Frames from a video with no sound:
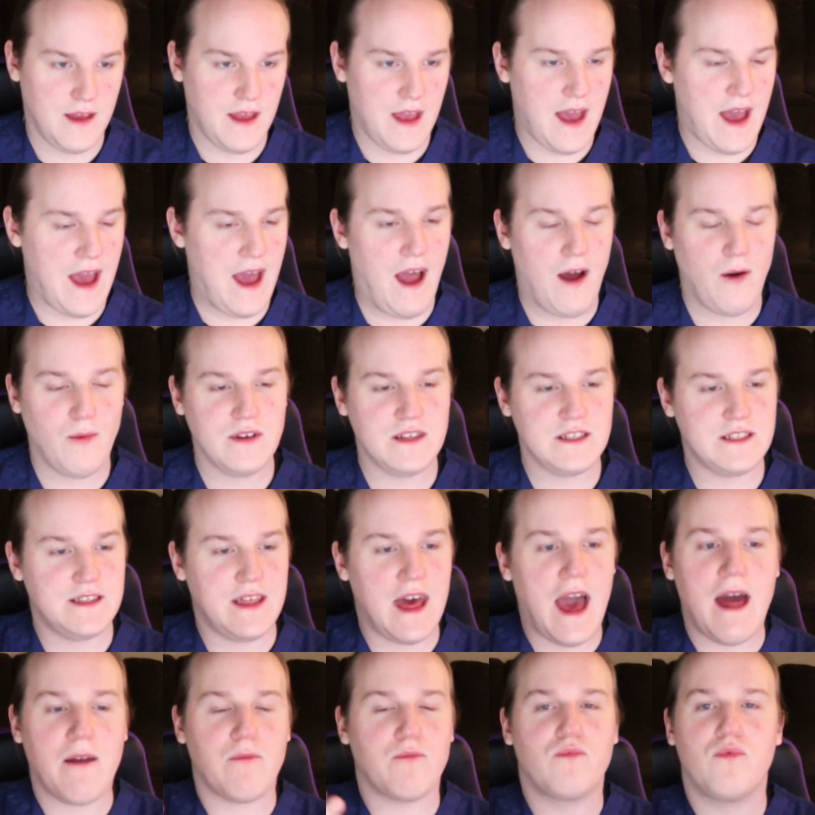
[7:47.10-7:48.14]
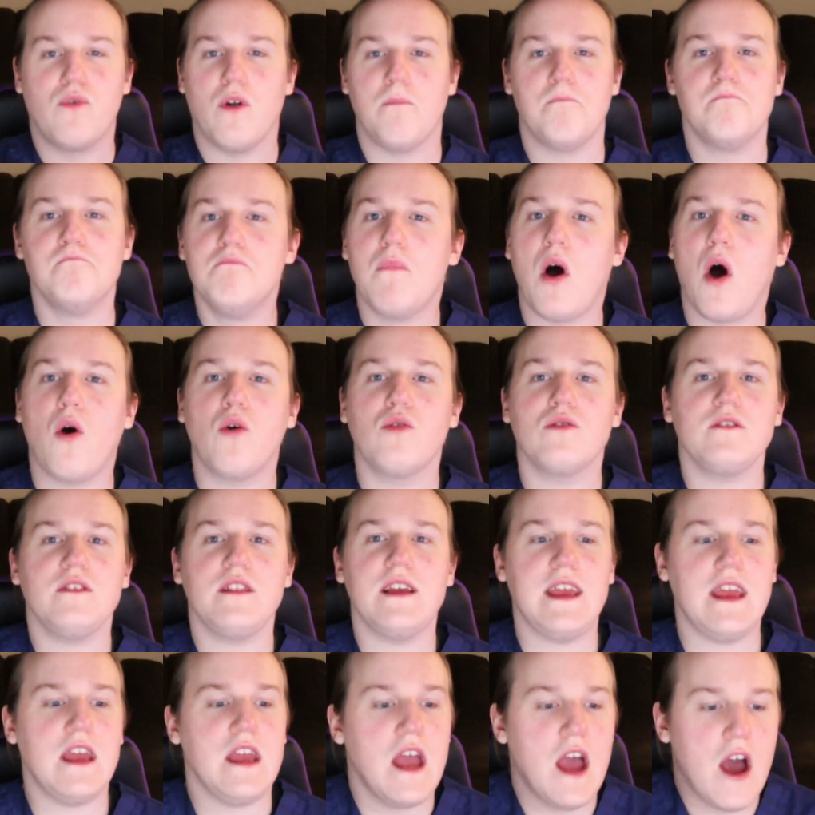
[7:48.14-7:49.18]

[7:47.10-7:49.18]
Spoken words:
How is that remotely